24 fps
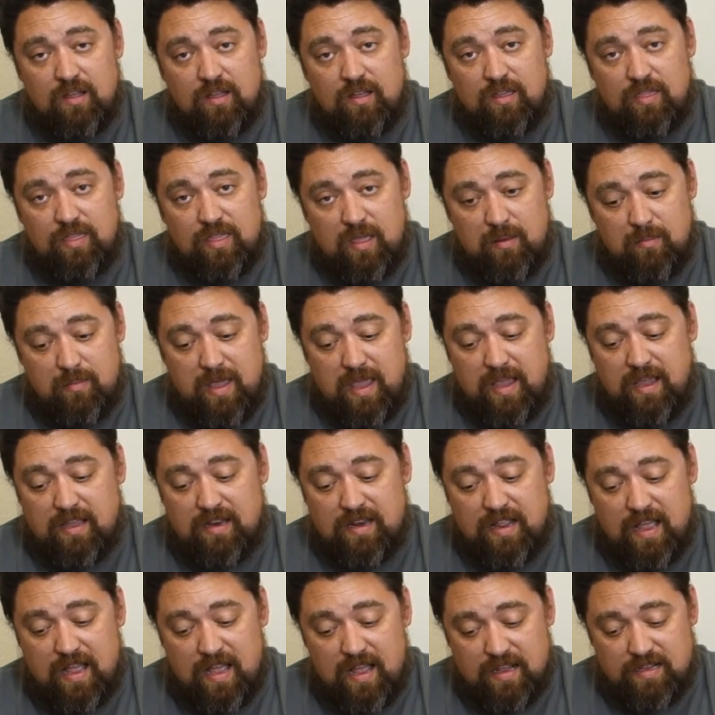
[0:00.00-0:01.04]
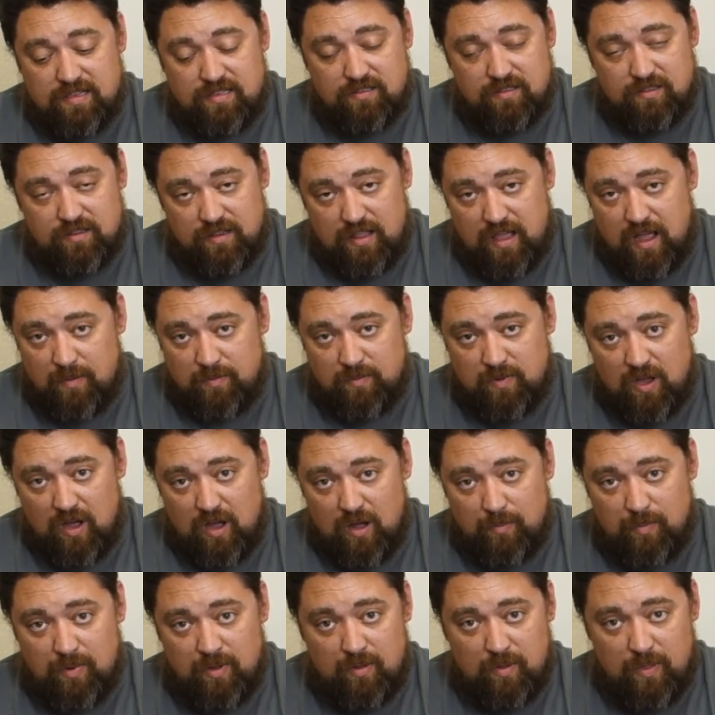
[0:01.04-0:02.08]
they make an excellent
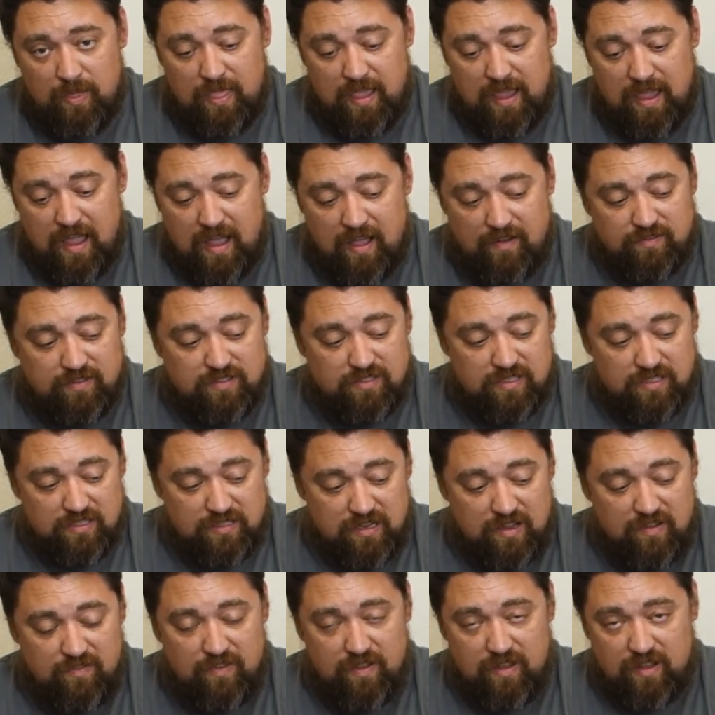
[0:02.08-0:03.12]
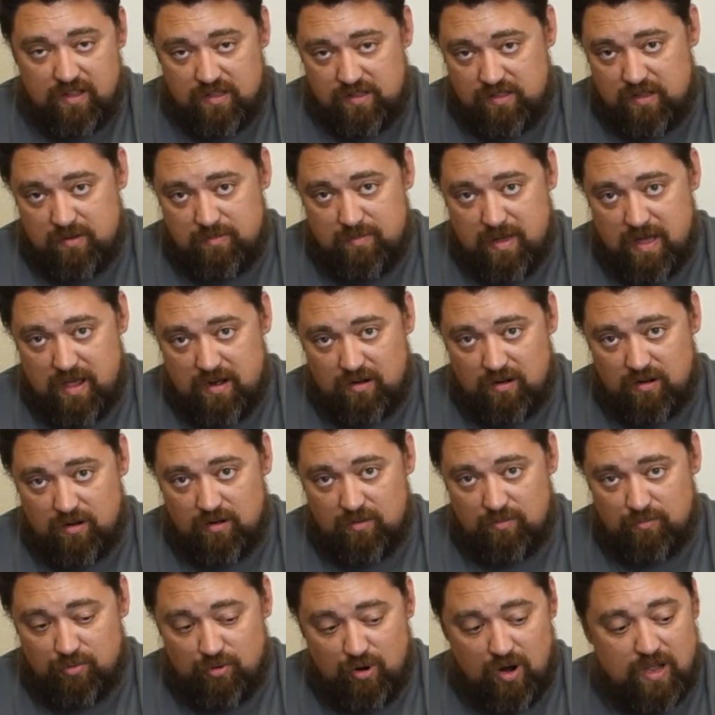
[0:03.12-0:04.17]
laptop. They have significantly
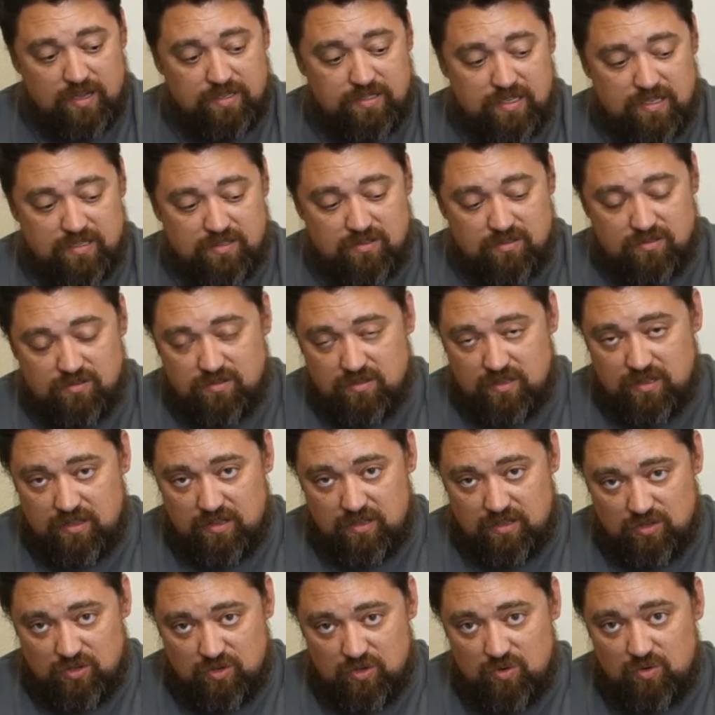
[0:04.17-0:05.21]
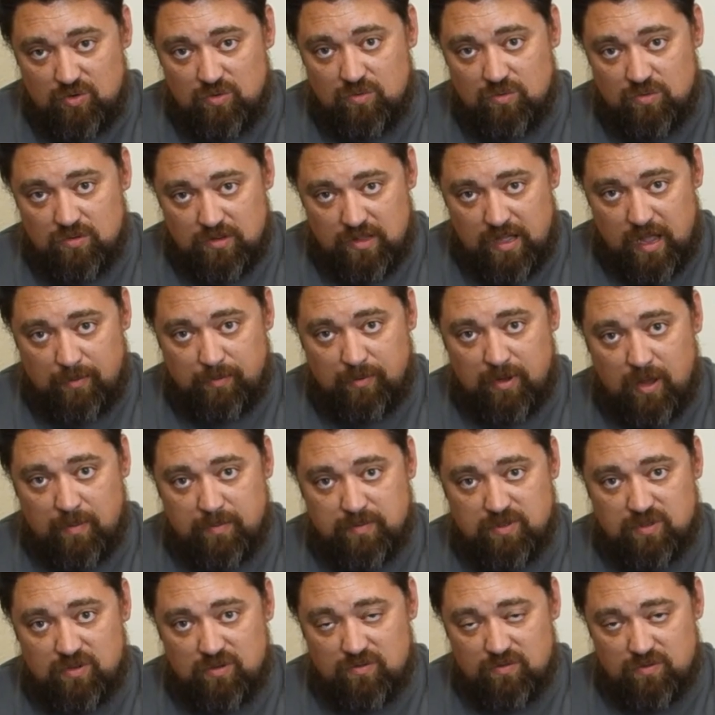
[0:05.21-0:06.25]
better processors than the new
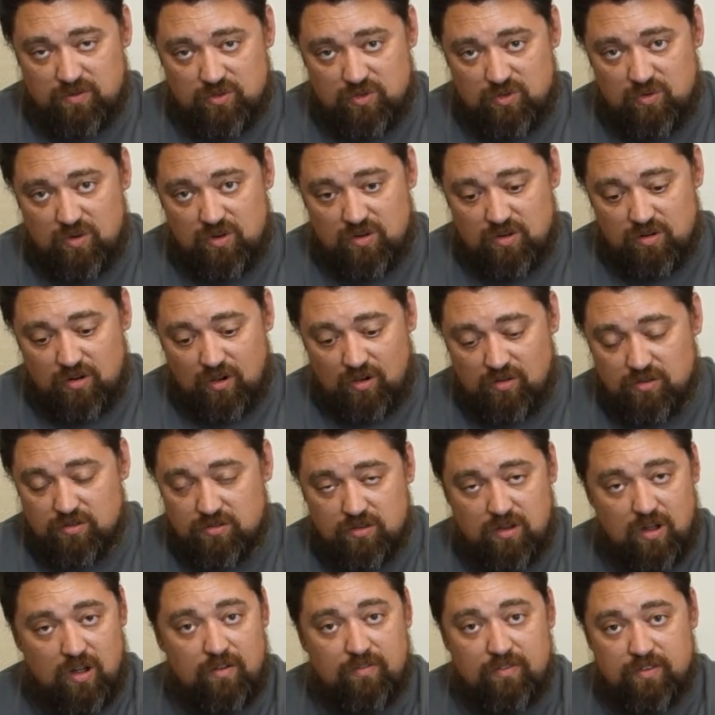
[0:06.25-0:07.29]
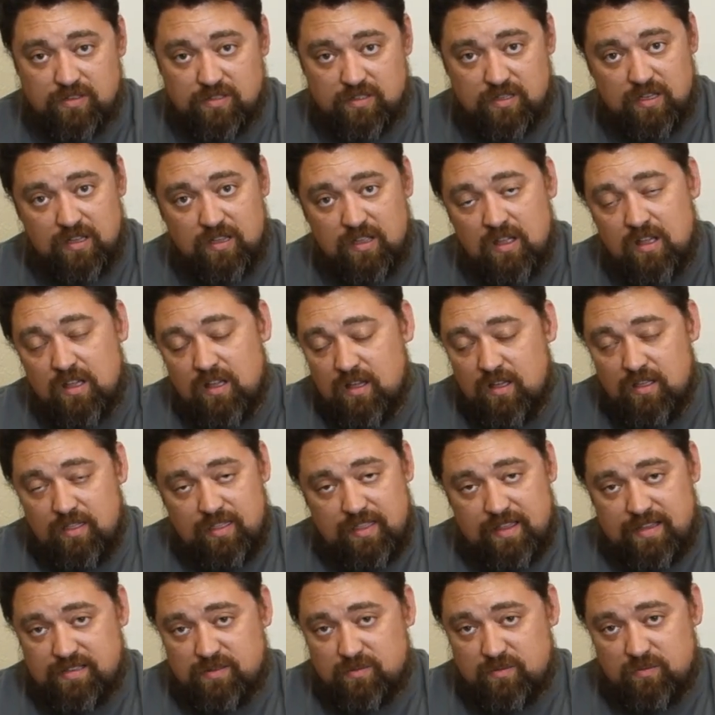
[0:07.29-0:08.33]
laptops do for $200. Obviously,
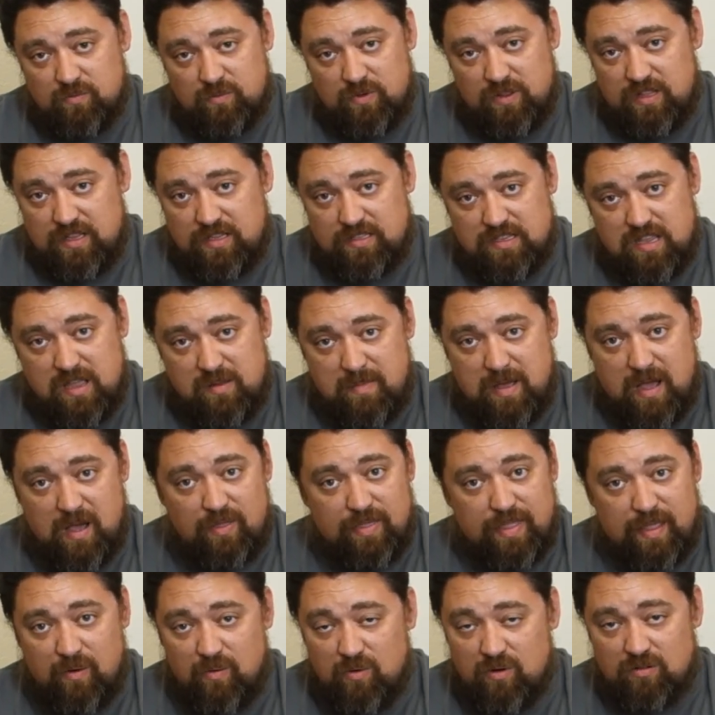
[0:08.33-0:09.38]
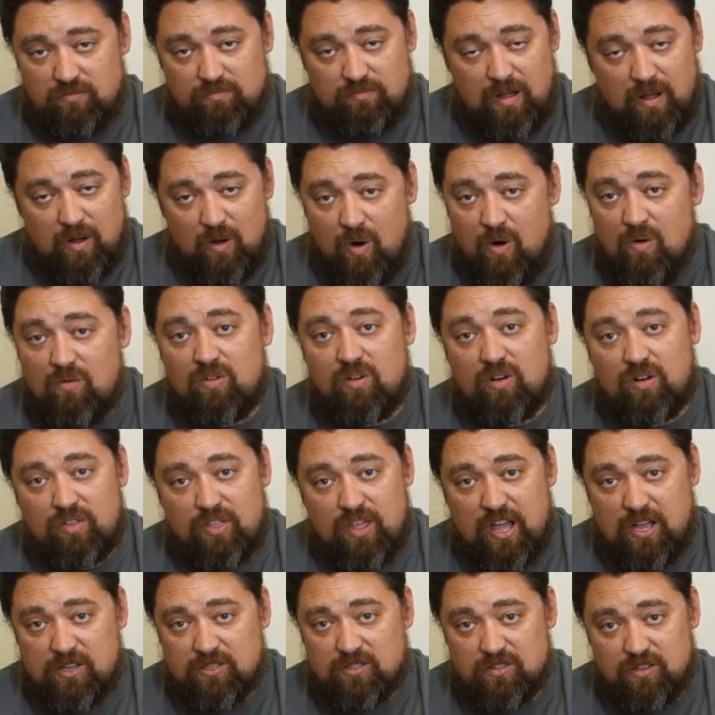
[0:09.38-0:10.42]
when these came out, they were over
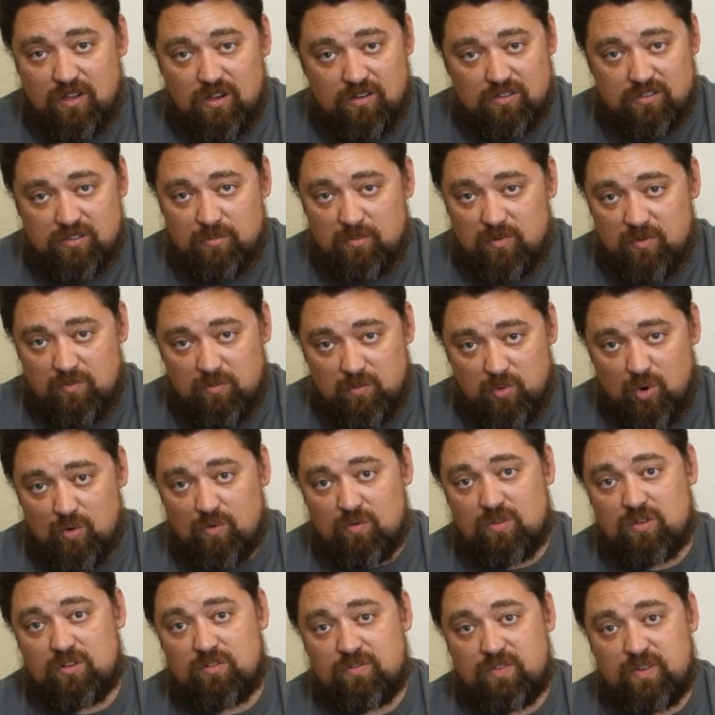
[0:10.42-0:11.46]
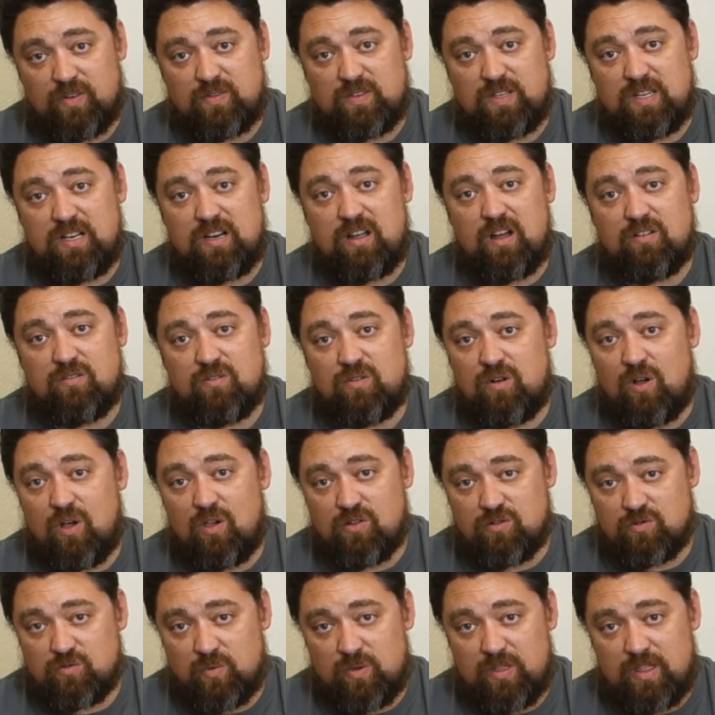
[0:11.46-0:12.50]
$1,000. Some of them were over
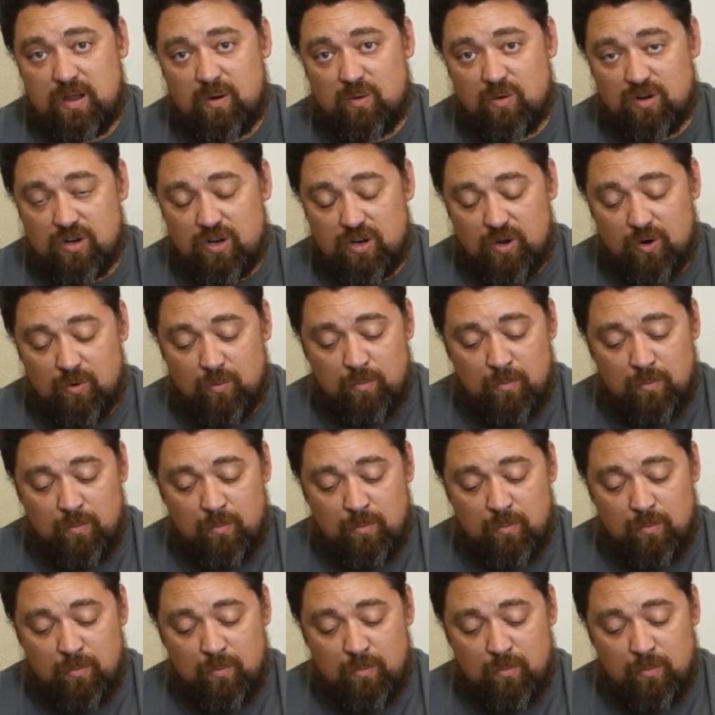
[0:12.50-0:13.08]
$1,500 when they were new.